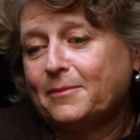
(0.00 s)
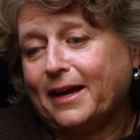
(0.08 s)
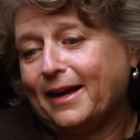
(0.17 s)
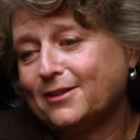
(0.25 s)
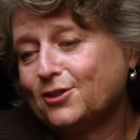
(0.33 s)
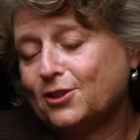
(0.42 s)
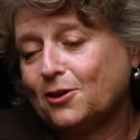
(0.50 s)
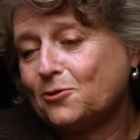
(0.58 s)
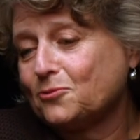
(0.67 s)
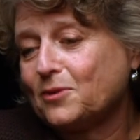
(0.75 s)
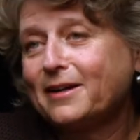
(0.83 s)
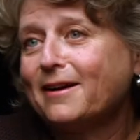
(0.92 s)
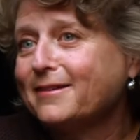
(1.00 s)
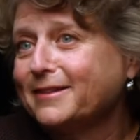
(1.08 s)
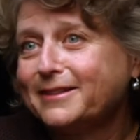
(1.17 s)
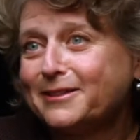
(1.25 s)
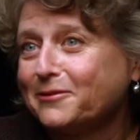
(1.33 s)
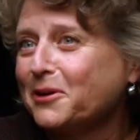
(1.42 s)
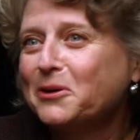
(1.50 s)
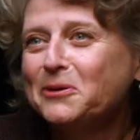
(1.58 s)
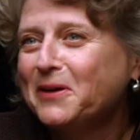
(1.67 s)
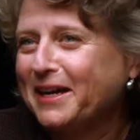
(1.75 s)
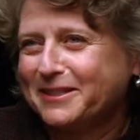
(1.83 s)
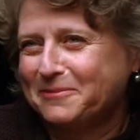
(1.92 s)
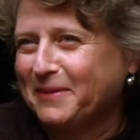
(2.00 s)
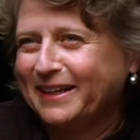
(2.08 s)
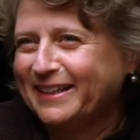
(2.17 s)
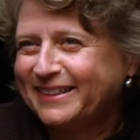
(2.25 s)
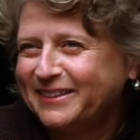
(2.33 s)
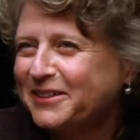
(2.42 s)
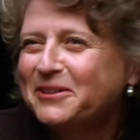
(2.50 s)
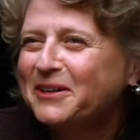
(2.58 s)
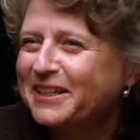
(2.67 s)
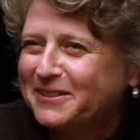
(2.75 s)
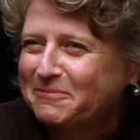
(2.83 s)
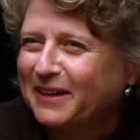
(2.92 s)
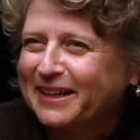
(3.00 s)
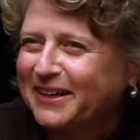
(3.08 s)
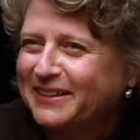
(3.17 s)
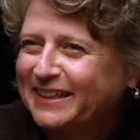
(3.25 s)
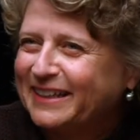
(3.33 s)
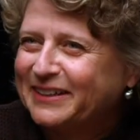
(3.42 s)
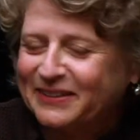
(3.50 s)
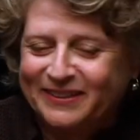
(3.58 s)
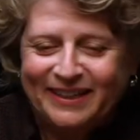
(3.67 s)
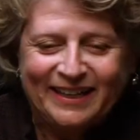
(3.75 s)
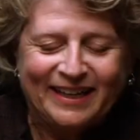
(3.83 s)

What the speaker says: And so regardless of who has been our leader,